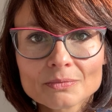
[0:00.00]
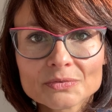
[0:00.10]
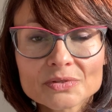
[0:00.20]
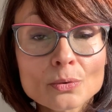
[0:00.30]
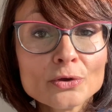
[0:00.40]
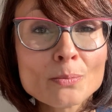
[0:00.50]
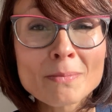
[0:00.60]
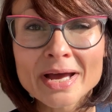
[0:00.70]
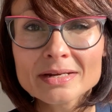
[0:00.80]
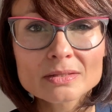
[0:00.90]
So you
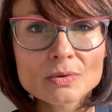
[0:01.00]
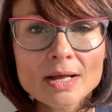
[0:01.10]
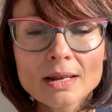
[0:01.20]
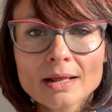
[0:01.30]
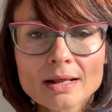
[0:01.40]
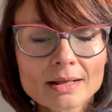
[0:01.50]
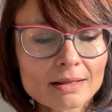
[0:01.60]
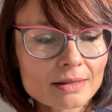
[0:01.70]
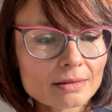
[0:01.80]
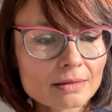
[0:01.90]
might as well
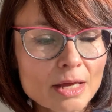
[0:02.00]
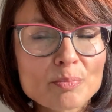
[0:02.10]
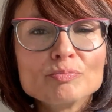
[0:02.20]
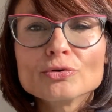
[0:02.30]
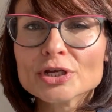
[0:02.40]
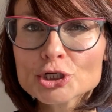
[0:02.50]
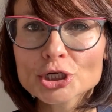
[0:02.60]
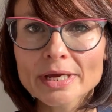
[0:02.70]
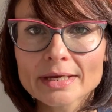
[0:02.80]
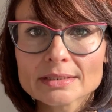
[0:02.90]

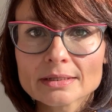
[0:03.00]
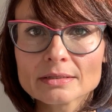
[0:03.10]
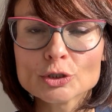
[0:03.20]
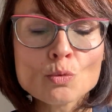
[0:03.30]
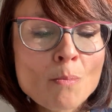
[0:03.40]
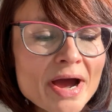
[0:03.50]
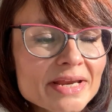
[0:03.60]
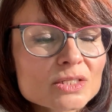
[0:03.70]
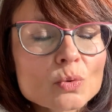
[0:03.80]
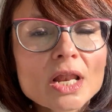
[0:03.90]
appreciate it. You might
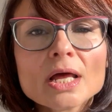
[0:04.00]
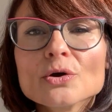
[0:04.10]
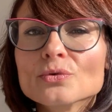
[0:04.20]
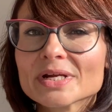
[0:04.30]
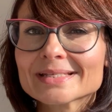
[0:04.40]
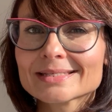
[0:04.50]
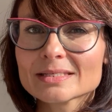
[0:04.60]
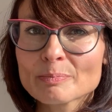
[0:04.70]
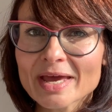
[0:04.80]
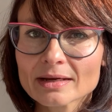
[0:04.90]
as well
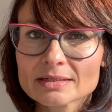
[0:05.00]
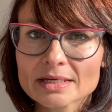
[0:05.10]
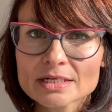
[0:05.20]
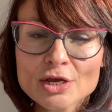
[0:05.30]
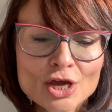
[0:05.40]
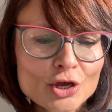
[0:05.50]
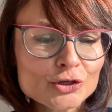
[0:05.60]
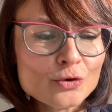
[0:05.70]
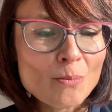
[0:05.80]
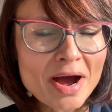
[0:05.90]
respect it.
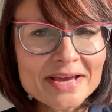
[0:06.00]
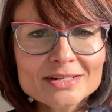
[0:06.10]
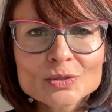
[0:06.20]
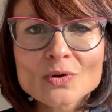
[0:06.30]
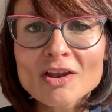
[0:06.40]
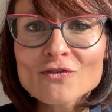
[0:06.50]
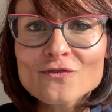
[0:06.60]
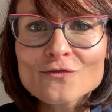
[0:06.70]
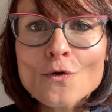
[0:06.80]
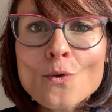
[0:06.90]
You might as well
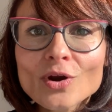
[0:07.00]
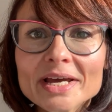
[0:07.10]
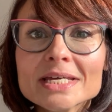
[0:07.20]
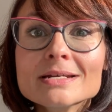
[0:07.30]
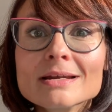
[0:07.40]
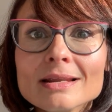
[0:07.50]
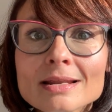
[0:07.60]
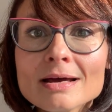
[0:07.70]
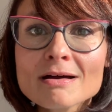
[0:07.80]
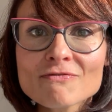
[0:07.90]
fall in
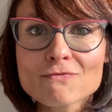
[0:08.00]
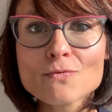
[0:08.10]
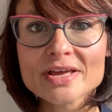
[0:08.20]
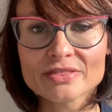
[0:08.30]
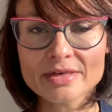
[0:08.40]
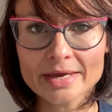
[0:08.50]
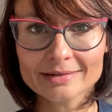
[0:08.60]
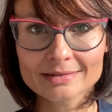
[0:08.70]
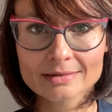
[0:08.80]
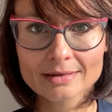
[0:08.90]
love with
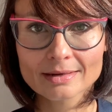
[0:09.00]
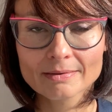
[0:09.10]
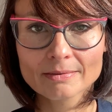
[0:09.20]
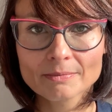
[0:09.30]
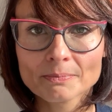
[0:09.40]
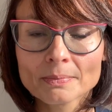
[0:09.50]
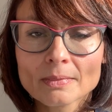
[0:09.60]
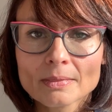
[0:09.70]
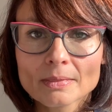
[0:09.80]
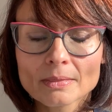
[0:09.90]
it.
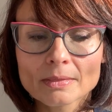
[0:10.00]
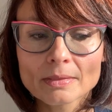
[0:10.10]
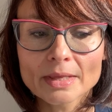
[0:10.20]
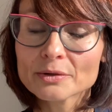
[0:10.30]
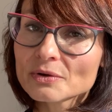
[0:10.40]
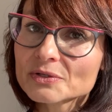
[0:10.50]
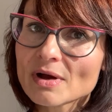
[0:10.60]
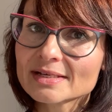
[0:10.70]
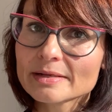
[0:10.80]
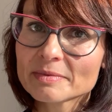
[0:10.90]
And also
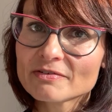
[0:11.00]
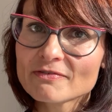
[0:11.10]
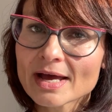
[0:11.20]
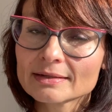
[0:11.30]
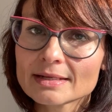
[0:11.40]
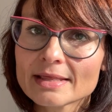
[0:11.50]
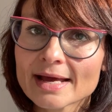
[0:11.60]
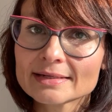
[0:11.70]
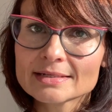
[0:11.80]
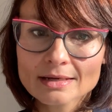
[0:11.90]
accept the fact
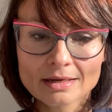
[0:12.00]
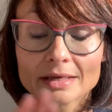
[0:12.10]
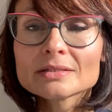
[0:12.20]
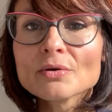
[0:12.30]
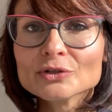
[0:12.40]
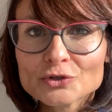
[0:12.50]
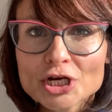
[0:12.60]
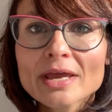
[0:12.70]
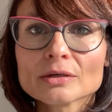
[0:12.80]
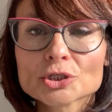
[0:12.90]
that it's going to
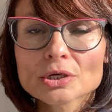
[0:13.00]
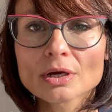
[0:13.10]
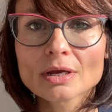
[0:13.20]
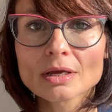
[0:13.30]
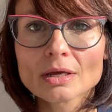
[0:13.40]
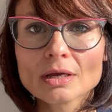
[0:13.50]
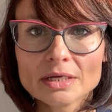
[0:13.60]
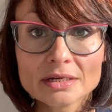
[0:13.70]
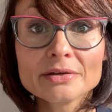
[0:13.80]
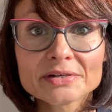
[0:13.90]
change in
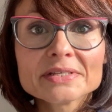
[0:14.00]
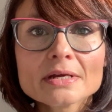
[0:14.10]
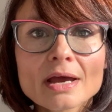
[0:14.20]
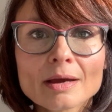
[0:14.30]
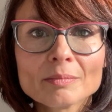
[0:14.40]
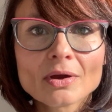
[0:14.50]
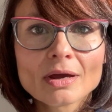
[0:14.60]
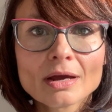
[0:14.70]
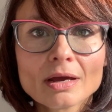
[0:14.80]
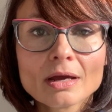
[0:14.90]
a year's time.
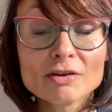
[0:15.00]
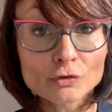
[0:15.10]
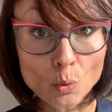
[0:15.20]
If you